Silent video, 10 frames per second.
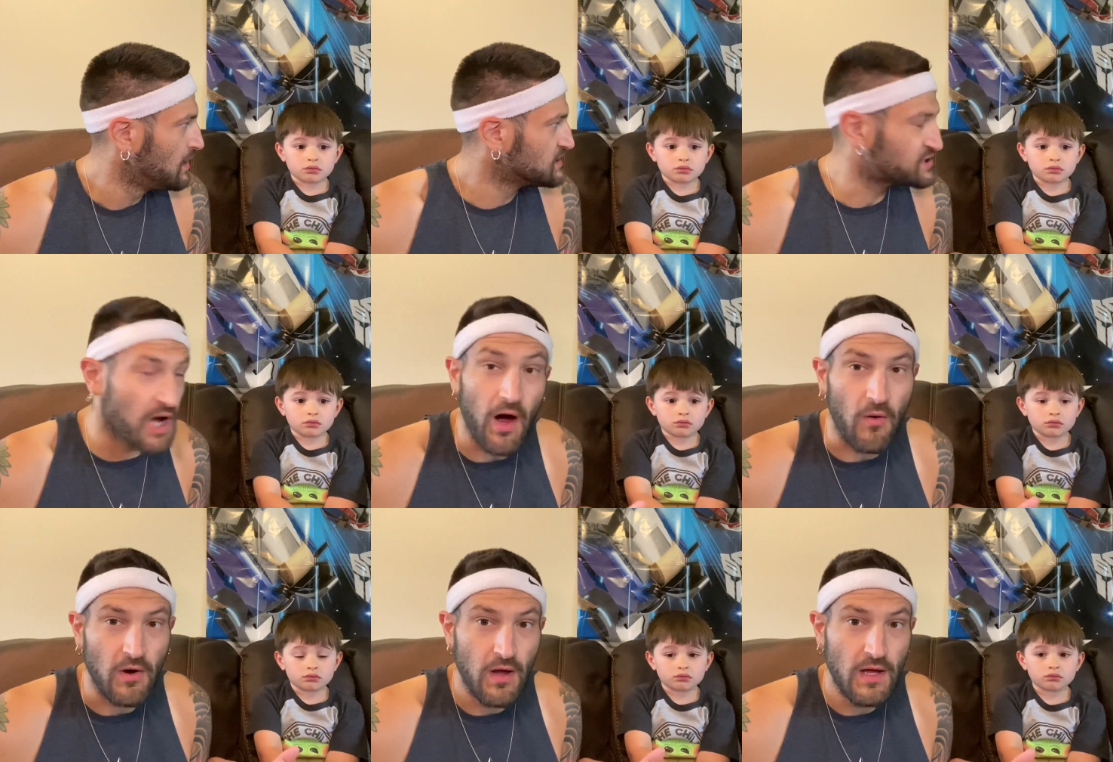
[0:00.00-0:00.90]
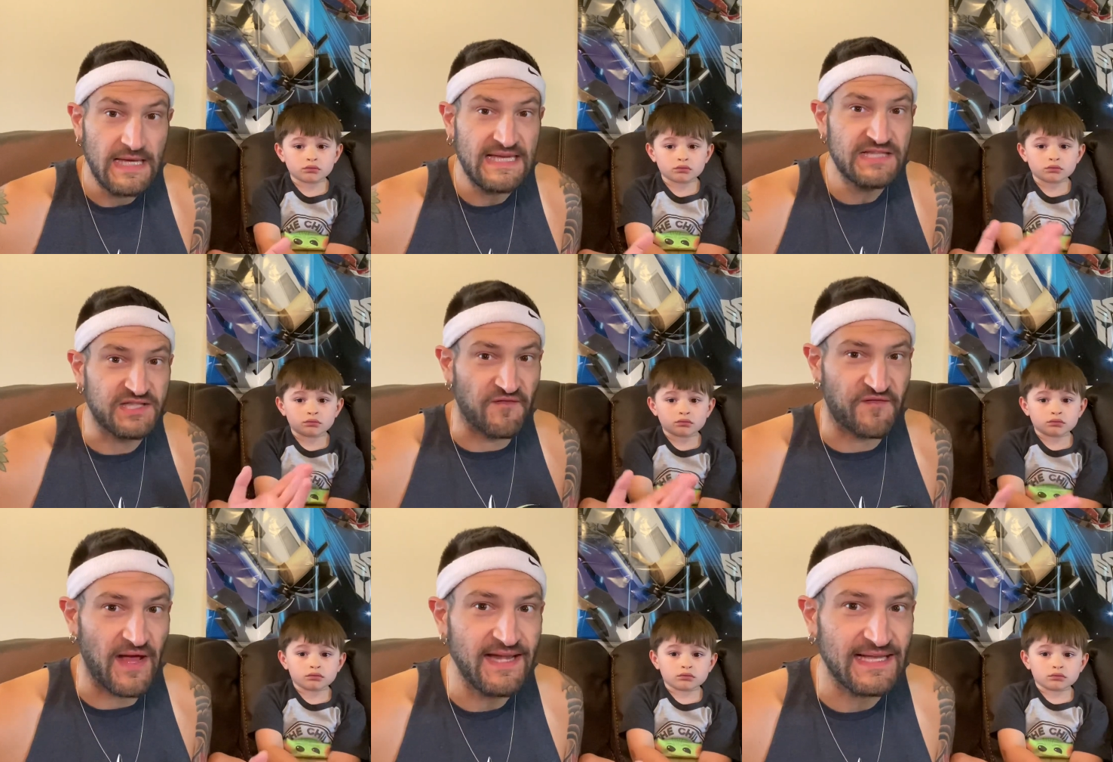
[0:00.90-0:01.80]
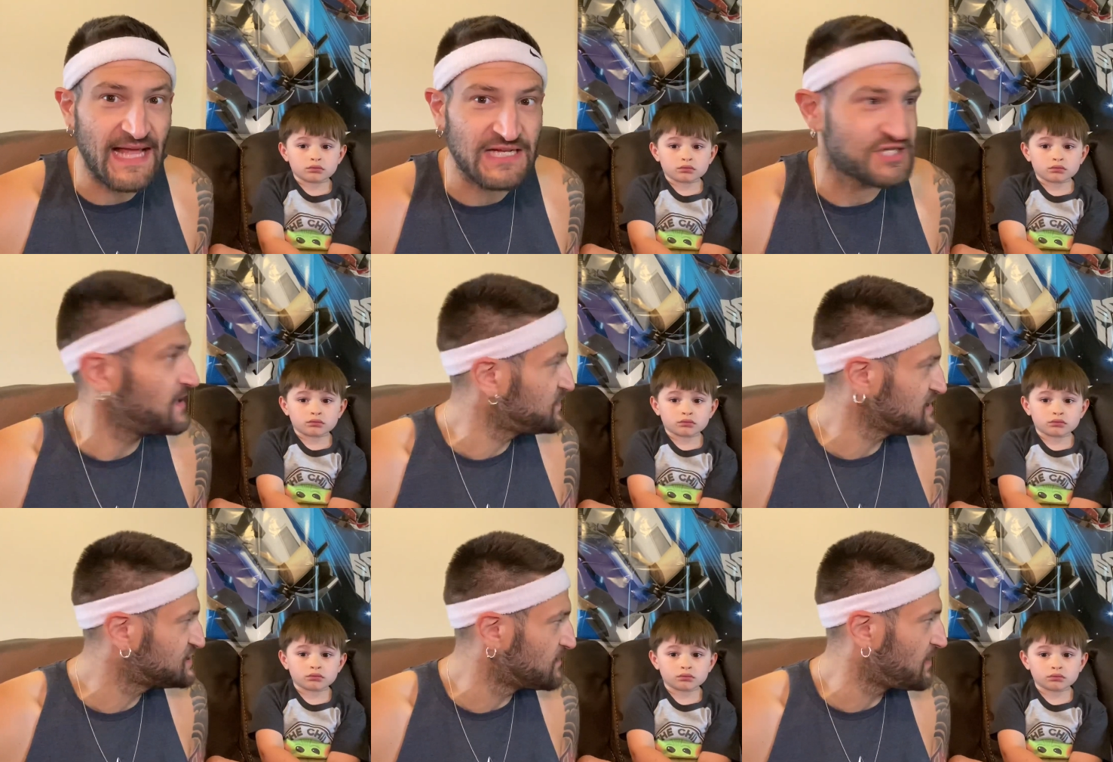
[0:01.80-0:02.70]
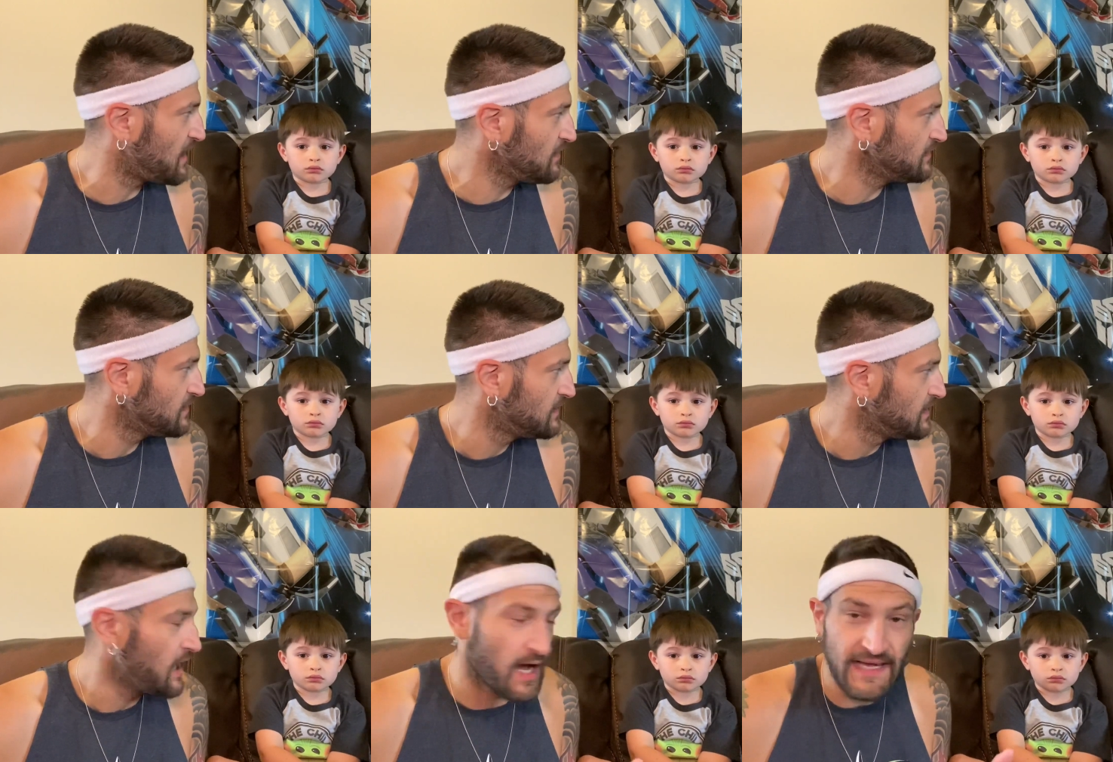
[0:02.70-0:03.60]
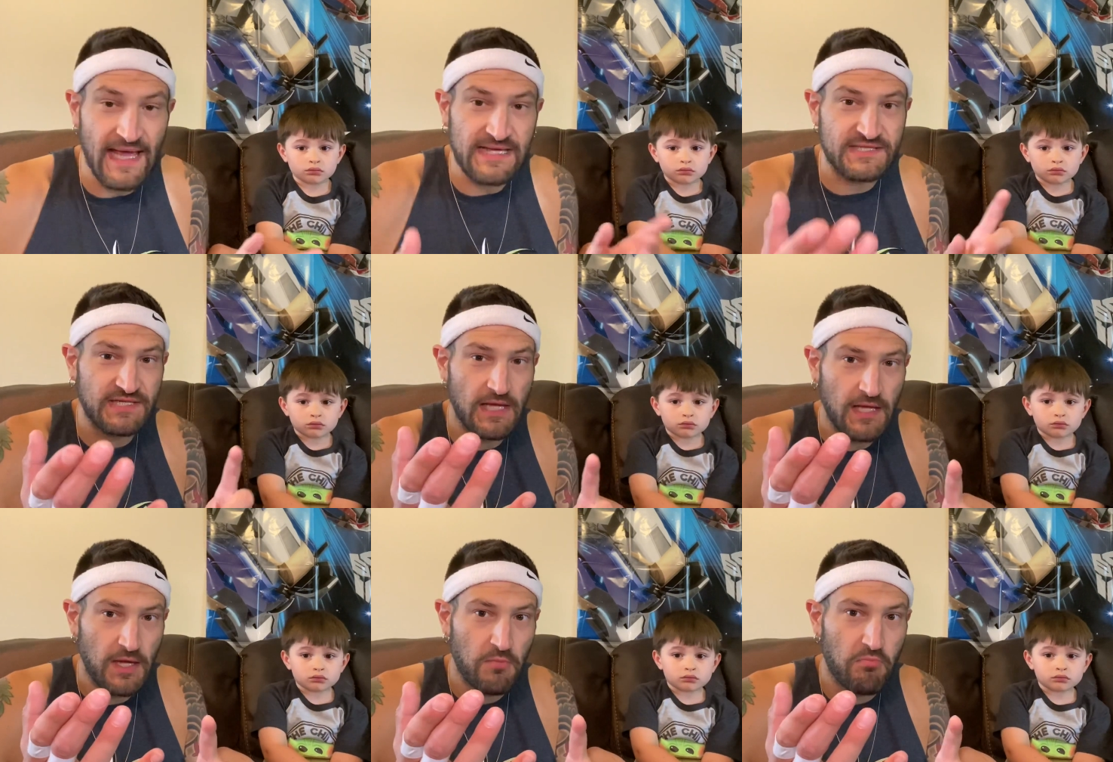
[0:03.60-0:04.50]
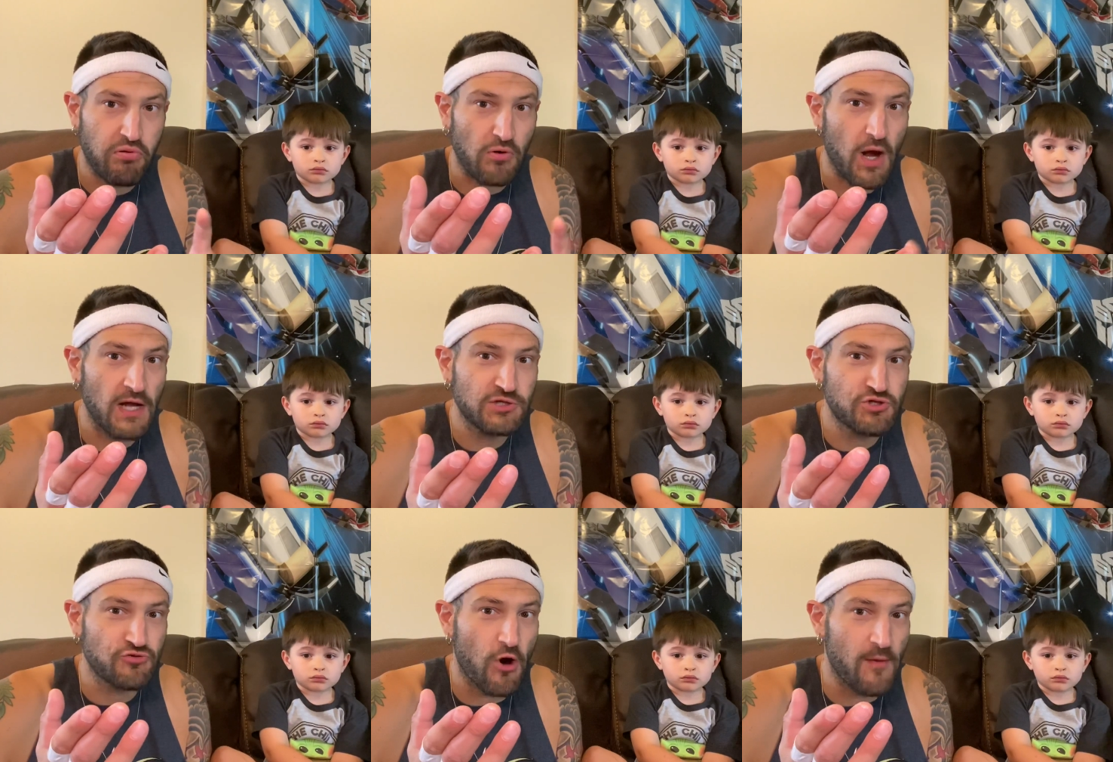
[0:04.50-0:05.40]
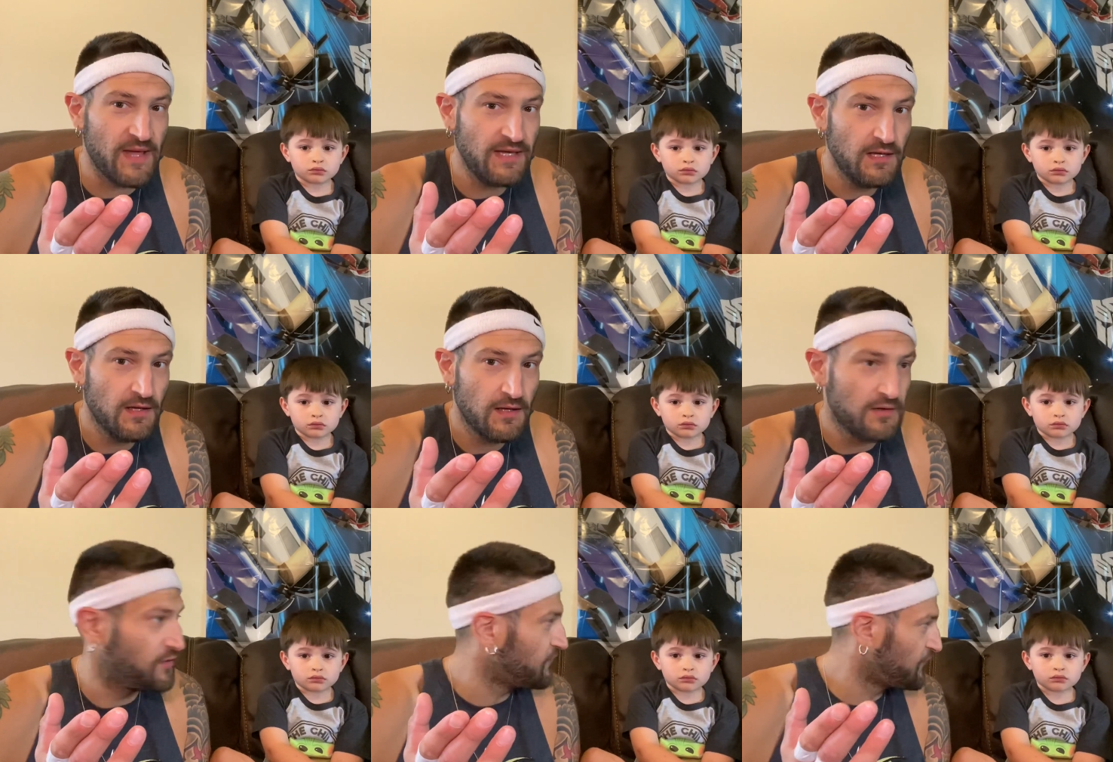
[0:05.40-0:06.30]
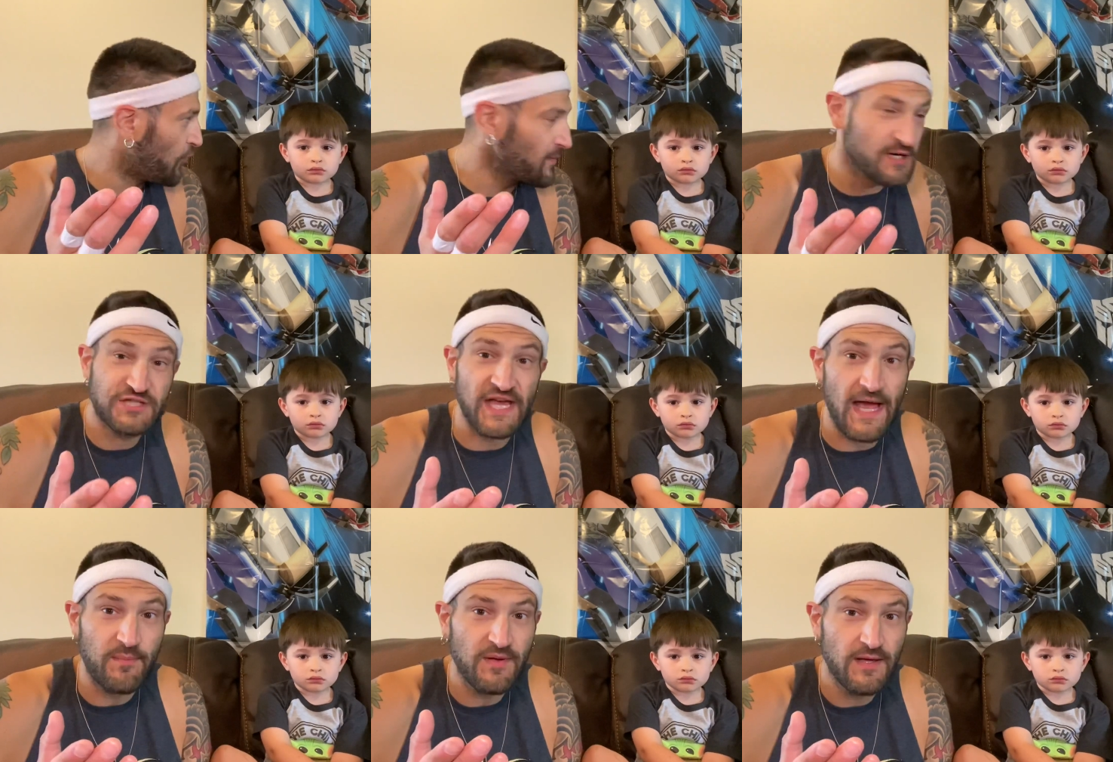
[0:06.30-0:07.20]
Speaker 1: So he's defending that championship belt against Braun Strowman, the former champ,